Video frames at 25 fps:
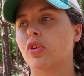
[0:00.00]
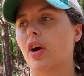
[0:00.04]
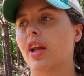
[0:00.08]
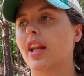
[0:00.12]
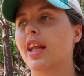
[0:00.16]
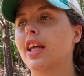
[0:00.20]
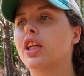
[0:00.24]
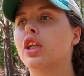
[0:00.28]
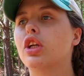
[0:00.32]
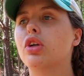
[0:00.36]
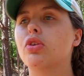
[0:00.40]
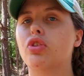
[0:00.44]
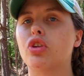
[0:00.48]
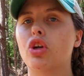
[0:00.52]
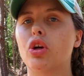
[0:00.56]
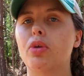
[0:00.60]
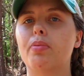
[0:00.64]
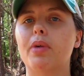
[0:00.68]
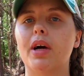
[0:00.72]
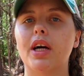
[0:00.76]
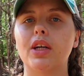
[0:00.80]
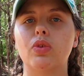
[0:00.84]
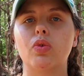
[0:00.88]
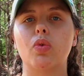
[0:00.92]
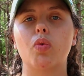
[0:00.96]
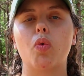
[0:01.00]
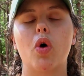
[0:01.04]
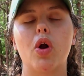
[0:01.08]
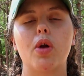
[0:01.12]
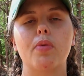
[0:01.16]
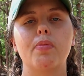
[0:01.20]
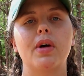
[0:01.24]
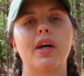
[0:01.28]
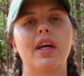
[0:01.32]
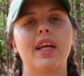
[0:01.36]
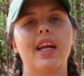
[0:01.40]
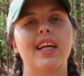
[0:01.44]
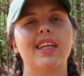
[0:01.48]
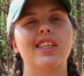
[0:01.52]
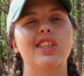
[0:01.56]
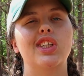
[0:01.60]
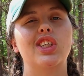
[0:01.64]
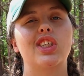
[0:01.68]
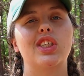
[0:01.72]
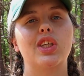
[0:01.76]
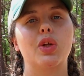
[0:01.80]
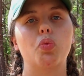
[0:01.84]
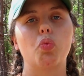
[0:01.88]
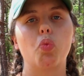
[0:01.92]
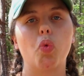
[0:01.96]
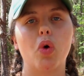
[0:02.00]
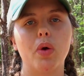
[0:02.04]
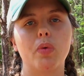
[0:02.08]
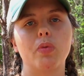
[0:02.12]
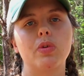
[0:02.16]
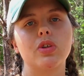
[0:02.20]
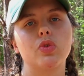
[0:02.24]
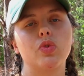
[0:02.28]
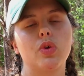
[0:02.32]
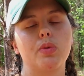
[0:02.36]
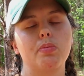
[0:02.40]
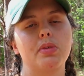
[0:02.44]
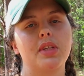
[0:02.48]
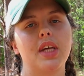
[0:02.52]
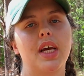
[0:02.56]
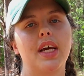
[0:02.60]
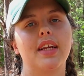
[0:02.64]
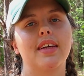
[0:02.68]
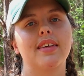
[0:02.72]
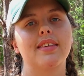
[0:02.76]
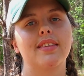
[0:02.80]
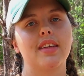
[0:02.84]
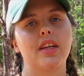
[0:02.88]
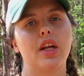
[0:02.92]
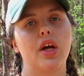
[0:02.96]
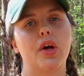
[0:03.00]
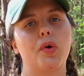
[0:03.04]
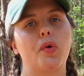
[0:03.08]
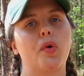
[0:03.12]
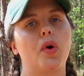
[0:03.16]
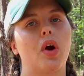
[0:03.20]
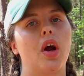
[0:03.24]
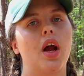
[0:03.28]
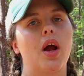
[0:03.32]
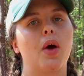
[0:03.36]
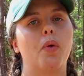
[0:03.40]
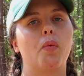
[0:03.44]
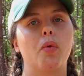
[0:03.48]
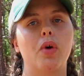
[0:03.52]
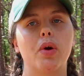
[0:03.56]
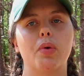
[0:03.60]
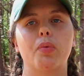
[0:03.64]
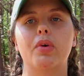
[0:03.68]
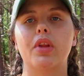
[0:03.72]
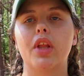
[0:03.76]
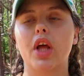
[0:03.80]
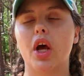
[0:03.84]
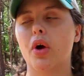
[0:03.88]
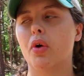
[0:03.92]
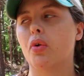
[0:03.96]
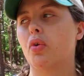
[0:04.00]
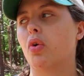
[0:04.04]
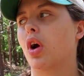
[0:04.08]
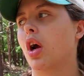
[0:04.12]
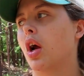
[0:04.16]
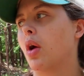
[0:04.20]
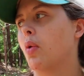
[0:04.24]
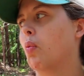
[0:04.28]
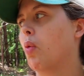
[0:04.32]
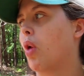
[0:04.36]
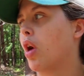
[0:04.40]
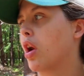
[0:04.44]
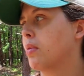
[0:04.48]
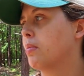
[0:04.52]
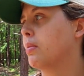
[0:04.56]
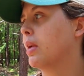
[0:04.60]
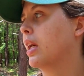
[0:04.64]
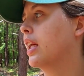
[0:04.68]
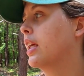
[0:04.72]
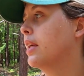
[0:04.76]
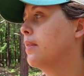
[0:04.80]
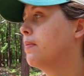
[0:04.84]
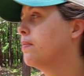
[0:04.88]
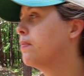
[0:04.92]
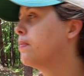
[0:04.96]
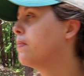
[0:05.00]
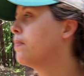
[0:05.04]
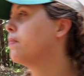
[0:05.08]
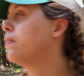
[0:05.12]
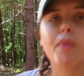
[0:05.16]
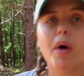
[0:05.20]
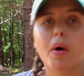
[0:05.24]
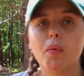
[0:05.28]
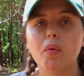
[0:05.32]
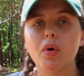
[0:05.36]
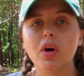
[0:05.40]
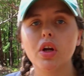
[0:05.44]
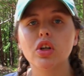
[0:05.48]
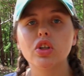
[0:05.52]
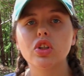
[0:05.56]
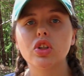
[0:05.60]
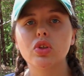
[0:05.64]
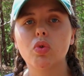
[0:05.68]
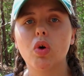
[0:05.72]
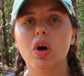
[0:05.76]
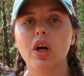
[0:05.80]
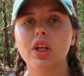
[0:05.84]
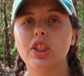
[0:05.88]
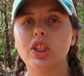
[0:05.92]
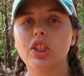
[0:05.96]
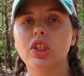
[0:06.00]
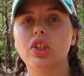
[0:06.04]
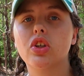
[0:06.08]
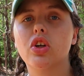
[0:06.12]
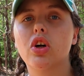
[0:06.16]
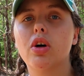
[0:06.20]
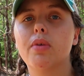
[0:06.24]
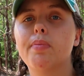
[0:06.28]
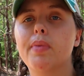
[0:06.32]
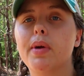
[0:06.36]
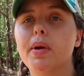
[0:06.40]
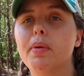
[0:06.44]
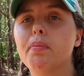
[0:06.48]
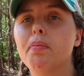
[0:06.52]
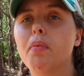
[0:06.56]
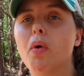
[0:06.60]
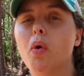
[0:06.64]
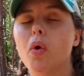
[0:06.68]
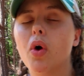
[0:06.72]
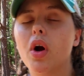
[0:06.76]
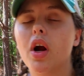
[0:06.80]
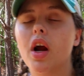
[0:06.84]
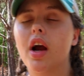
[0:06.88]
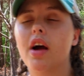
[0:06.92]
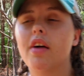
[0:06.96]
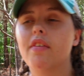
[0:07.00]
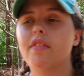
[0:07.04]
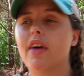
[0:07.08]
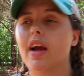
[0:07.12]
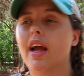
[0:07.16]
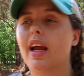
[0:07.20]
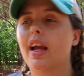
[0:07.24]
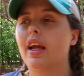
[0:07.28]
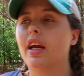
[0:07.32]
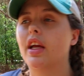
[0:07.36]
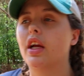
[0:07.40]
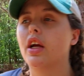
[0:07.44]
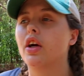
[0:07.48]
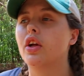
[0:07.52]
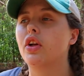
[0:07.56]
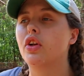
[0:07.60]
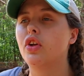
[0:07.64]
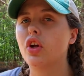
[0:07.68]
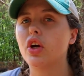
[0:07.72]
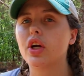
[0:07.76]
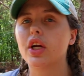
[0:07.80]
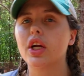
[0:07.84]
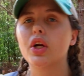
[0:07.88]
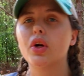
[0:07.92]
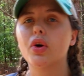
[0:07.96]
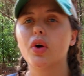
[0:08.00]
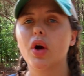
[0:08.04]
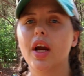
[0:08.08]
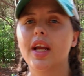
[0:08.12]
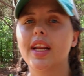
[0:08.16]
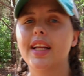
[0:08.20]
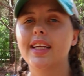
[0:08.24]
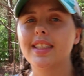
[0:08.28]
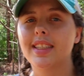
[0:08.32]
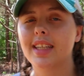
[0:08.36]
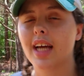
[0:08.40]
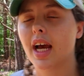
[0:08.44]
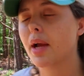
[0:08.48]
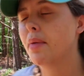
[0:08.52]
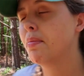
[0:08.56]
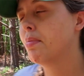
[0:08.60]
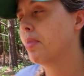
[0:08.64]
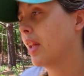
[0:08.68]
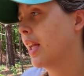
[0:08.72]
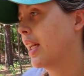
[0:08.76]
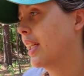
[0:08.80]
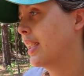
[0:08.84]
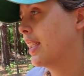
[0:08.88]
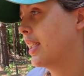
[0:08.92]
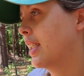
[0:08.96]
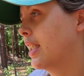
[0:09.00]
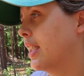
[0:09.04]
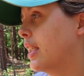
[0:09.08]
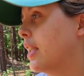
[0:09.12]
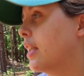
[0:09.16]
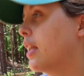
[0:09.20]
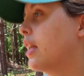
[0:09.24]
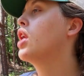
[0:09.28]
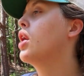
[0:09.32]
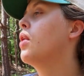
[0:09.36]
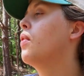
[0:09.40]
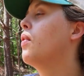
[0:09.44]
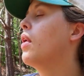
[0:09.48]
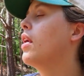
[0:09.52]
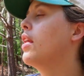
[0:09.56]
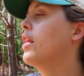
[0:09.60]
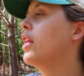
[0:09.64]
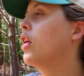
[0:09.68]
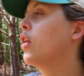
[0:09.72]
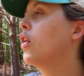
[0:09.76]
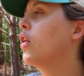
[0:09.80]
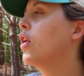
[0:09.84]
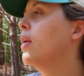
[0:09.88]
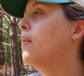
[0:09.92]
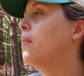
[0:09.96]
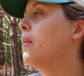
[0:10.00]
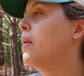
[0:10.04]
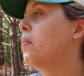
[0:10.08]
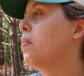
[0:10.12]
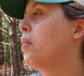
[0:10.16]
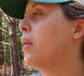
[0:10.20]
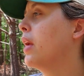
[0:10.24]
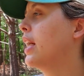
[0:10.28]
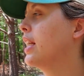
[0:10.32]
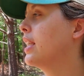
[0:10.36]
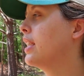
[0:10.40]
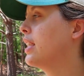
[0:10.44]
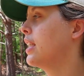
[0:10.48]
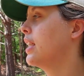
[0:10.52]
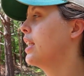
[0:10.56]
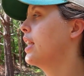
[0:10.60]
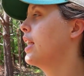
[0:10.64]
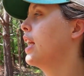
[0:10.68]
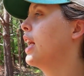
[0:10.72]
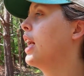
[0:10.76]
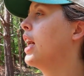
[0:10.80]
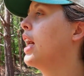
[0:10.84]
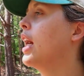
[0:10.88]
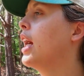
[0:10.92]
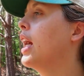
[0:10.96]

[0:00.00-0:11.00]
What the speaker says: So I didn't do 2 beds with watermelon. I just did one with sweet potatoes and okra, and one with okra and watermelon. My winter squashes are going to be more of a nook and cranny type planting. So they're going to be planted